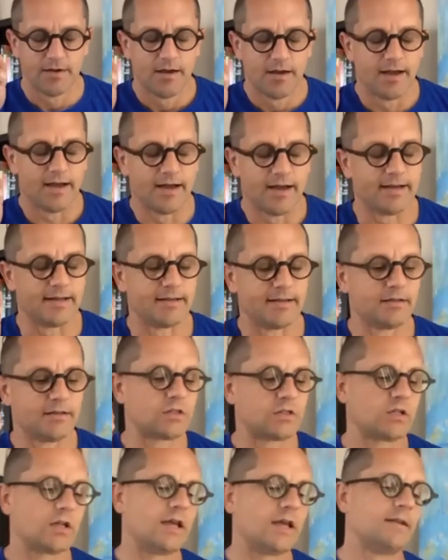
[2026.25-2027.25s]
And
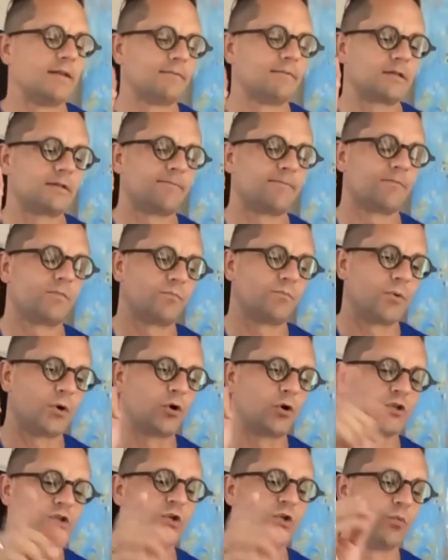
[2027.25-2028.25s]

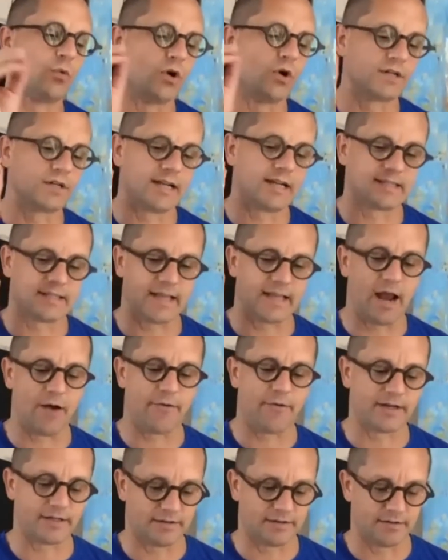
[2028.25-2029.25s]
because your water has
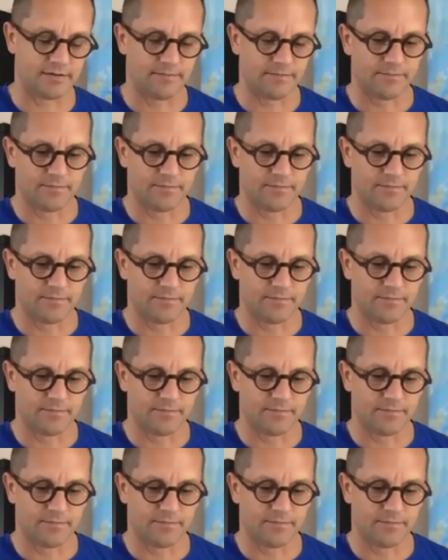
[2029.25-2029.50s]
character,